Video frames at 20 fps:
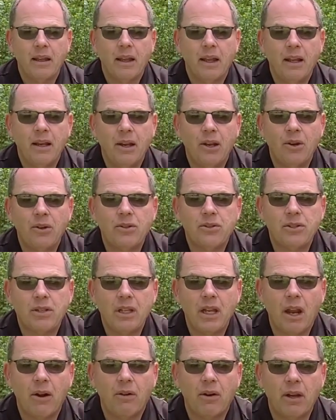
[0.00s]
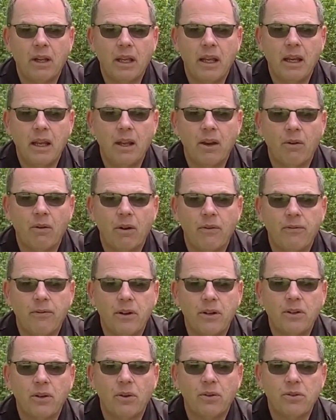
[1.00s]
And here's Sierra getting her
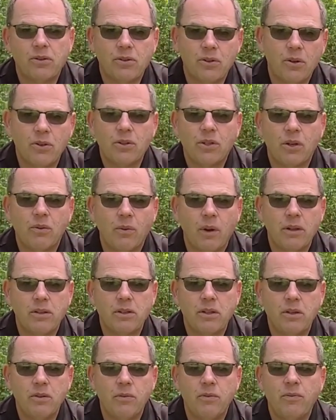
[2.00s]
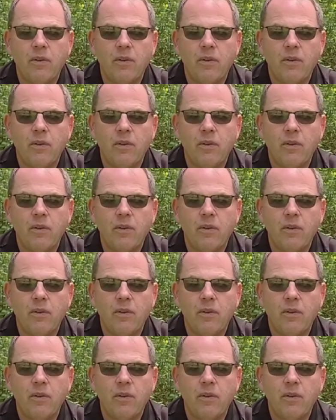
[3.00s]
official search and rescue